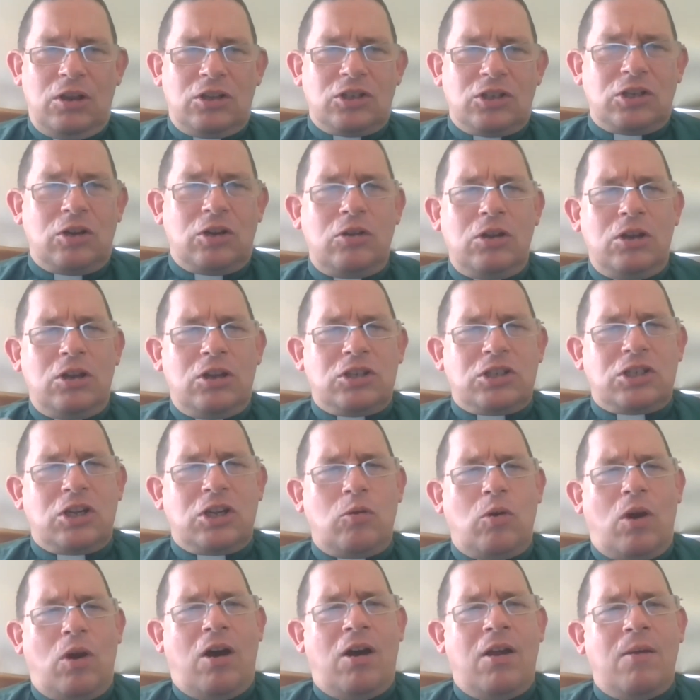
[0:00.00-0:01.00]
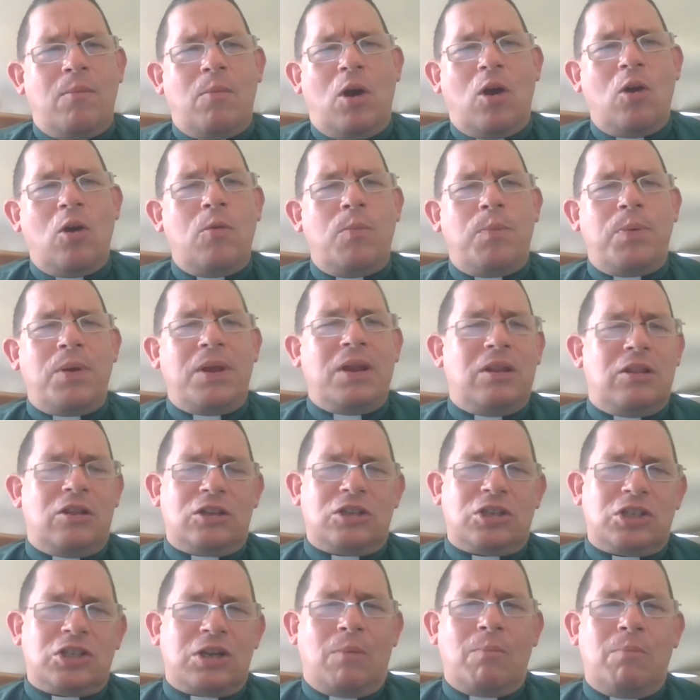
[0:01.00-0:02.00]
So I'm hoping
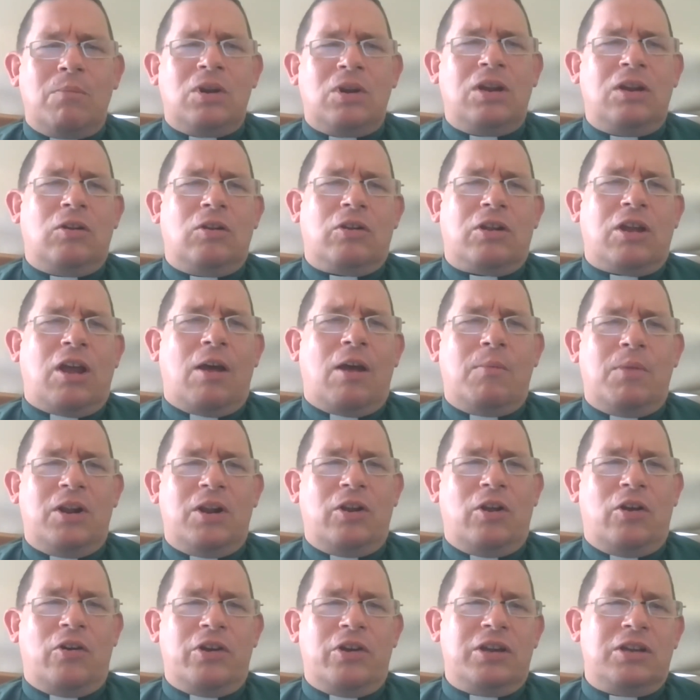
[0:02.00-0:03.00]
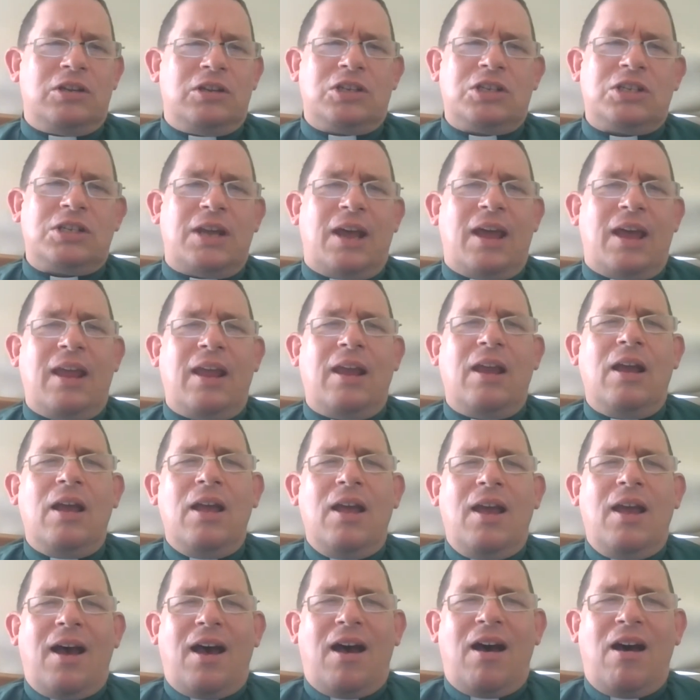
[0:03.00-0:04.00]
that somebody will come along and say,
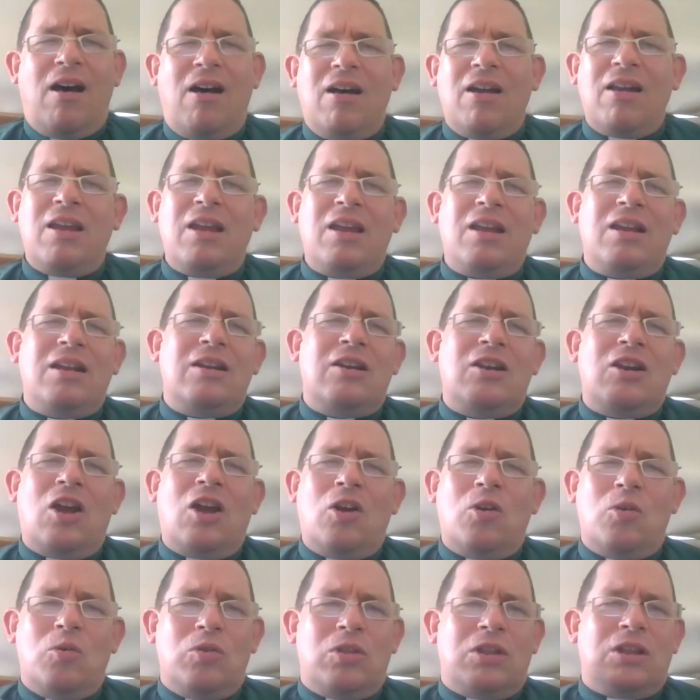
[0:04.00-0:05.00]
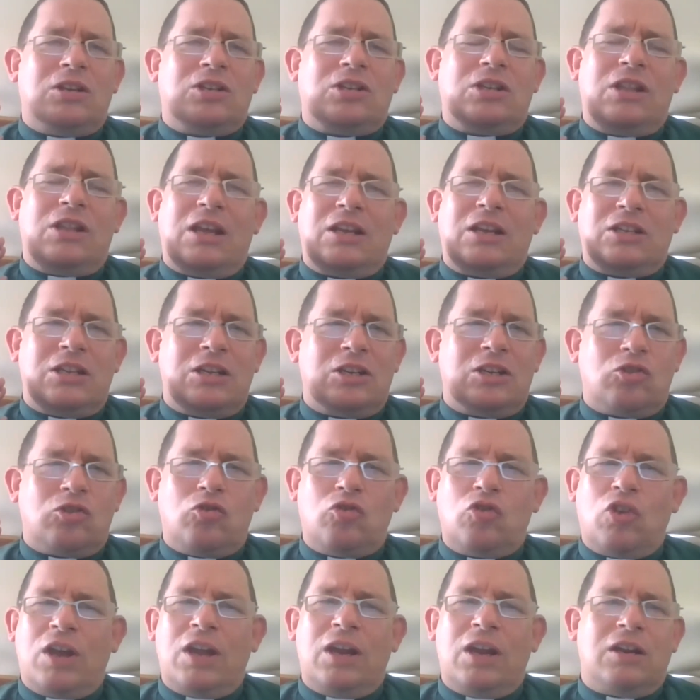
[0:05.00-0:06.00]
I know this, there's this
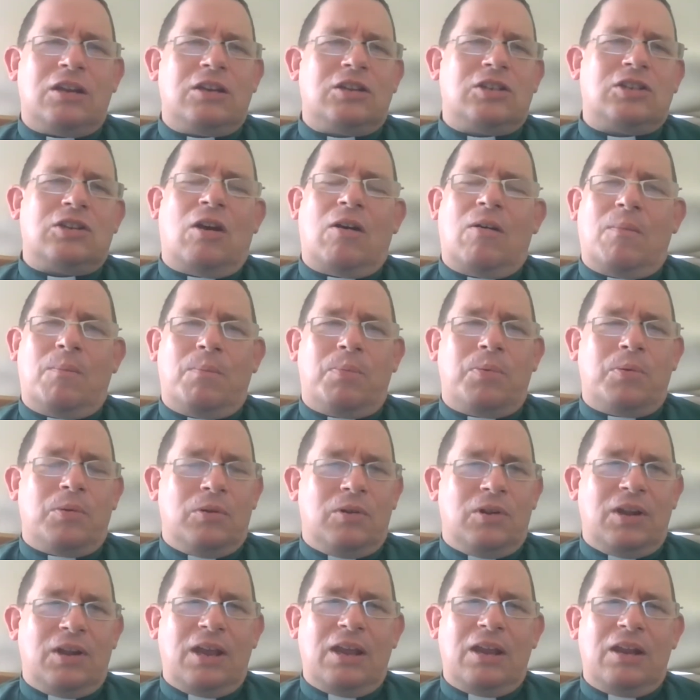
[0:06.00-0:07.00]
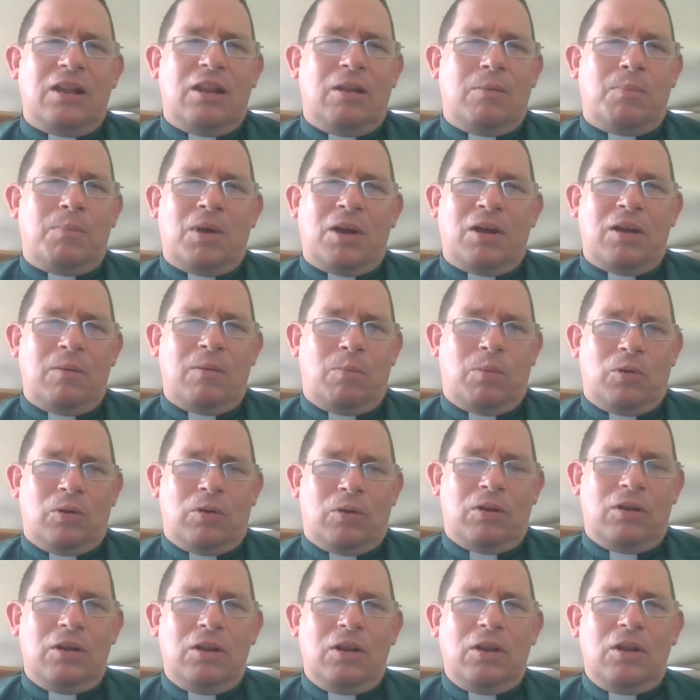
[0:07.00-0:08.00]
great example in the
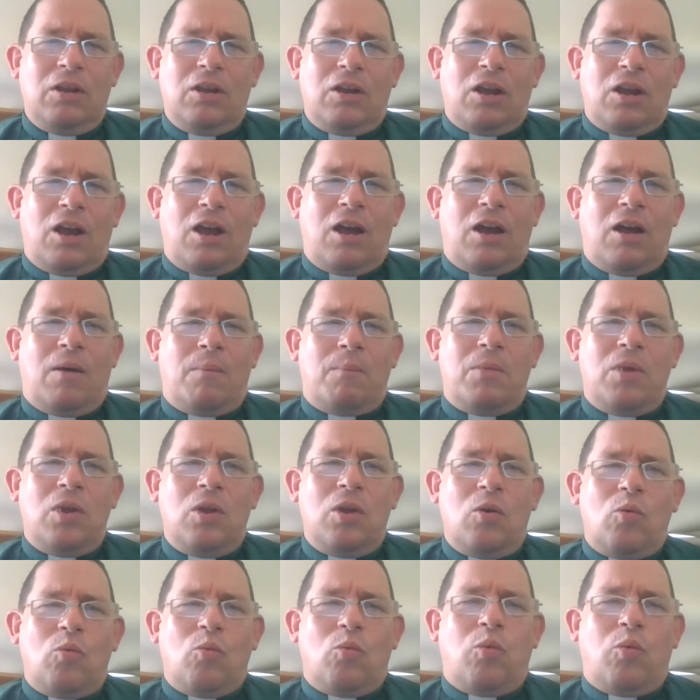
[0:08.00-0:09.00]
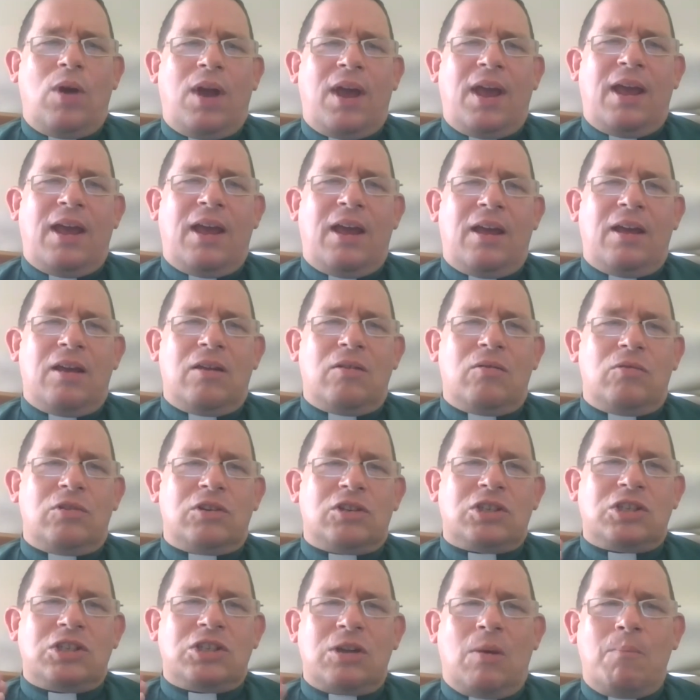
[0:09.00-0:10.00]
Bible where
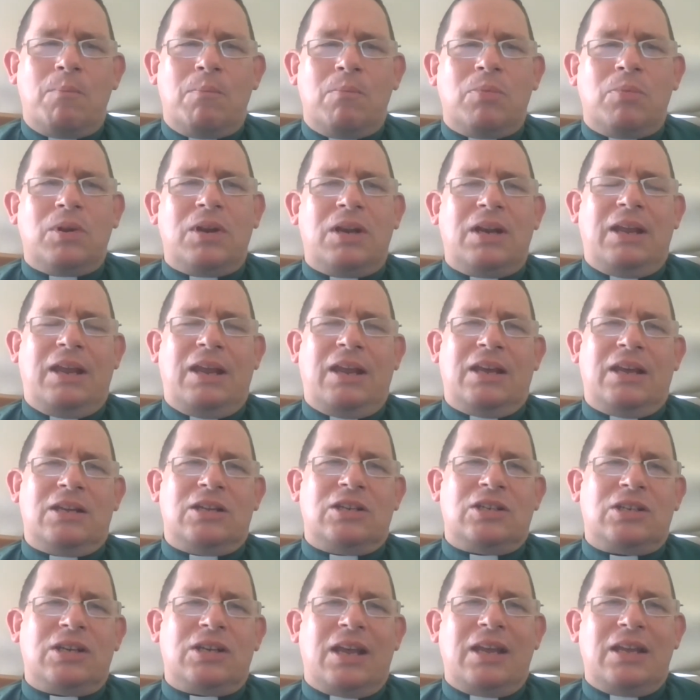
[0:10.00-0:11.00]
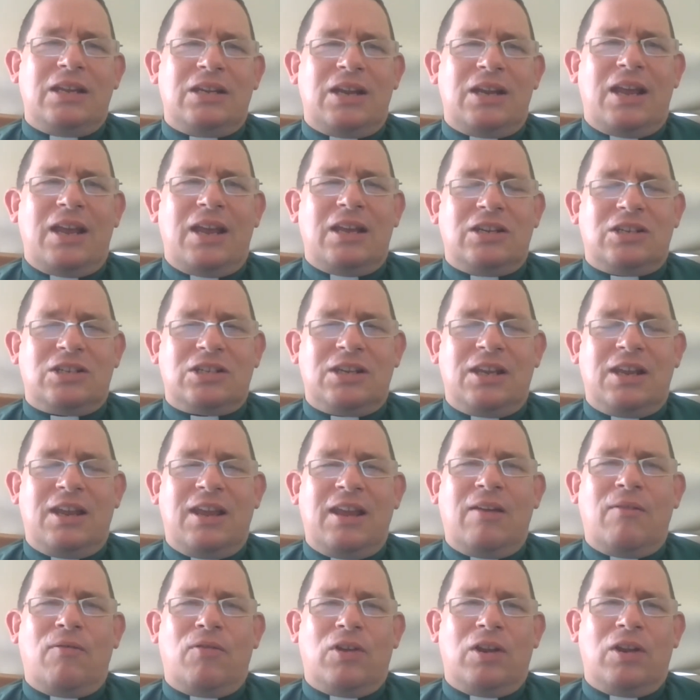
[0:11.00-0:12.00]
somebody is
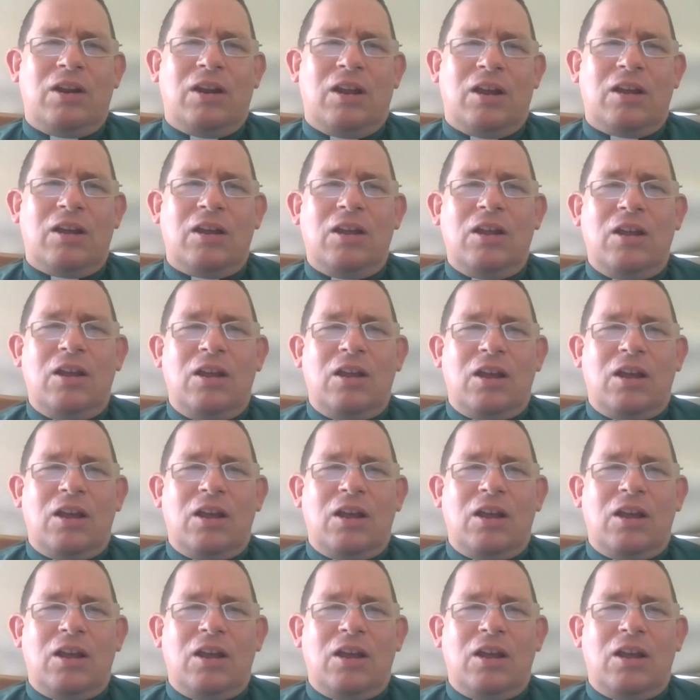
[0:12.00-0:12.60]
given a